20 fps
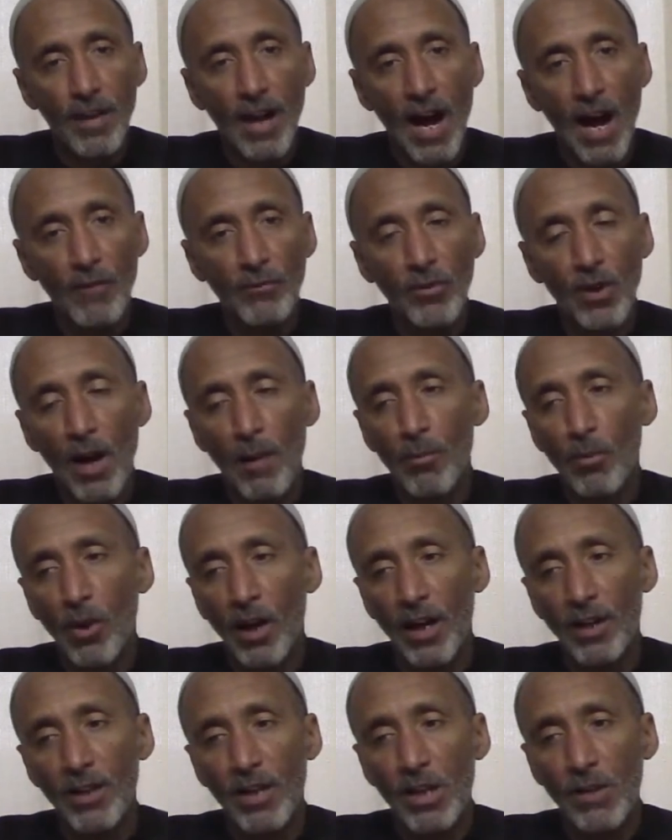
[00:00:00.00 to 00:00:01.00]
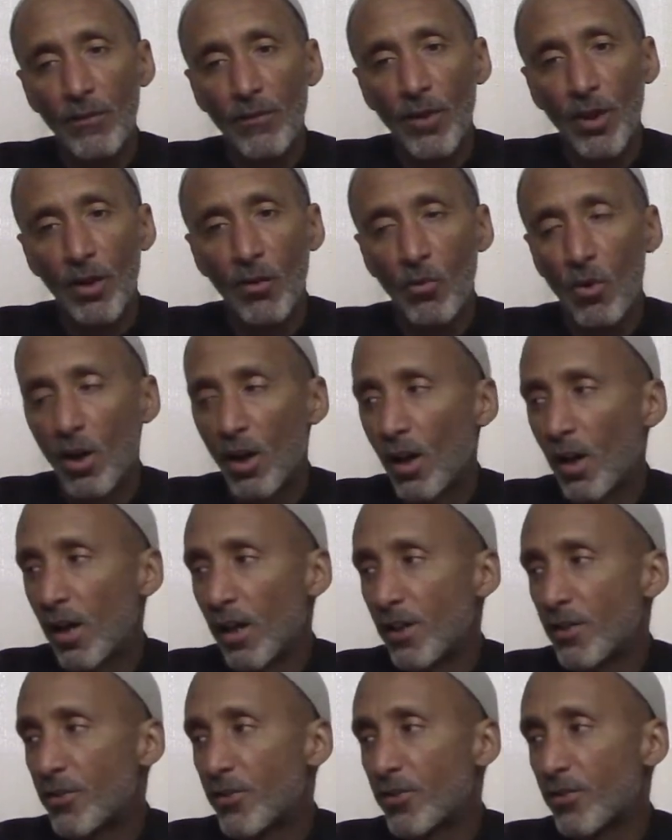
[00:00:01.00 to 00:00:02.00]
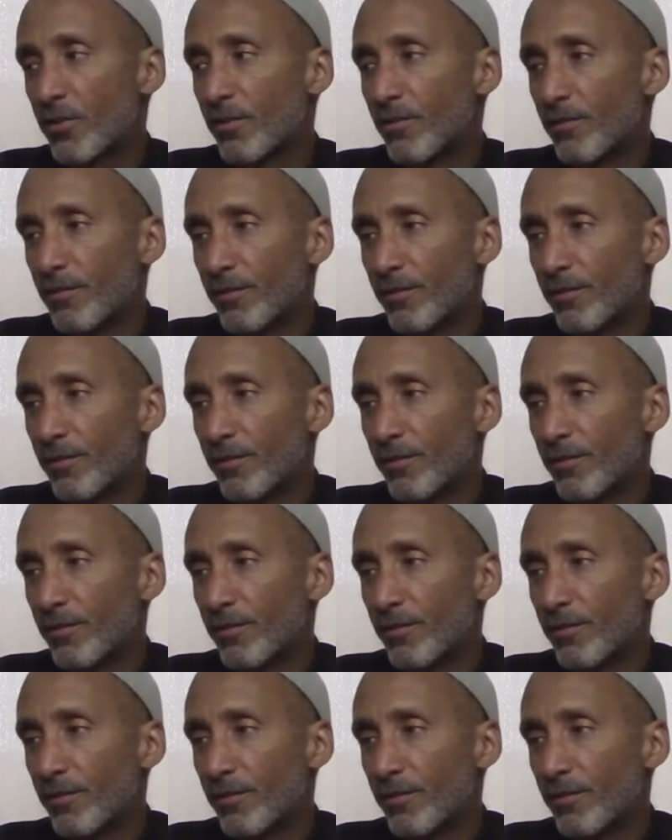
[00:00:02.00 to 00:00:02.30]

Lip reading: After Abu Hanifa was?